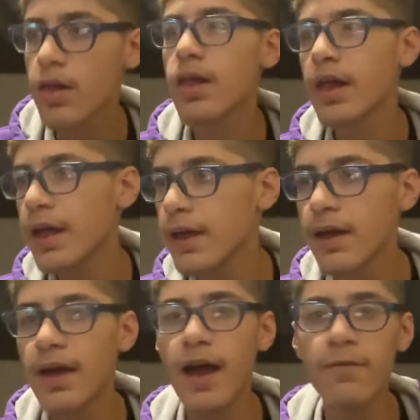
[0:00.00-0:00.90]
Hey,
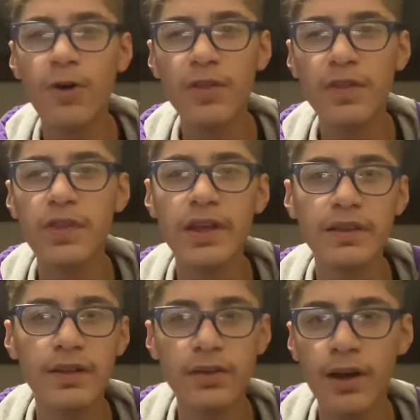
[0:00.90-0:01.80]
have all the things
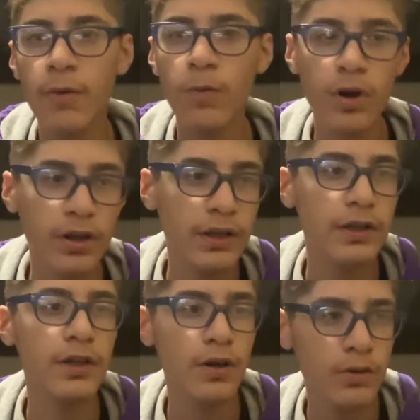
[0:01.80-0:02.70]
that I wanted,
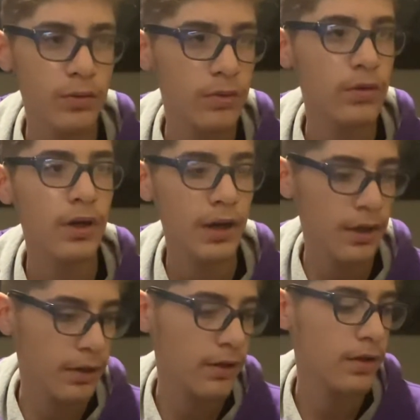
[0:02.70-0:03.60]
yo,
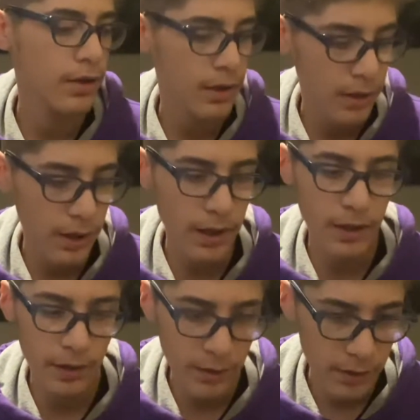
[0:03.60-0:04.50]
hey,
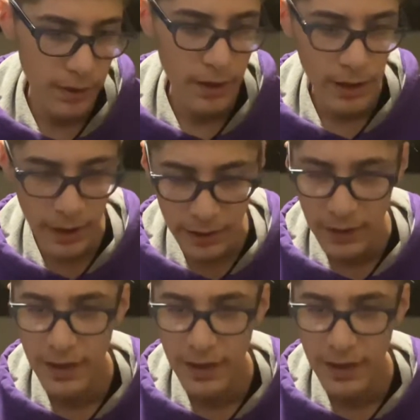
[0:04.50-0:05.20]
hey, hey.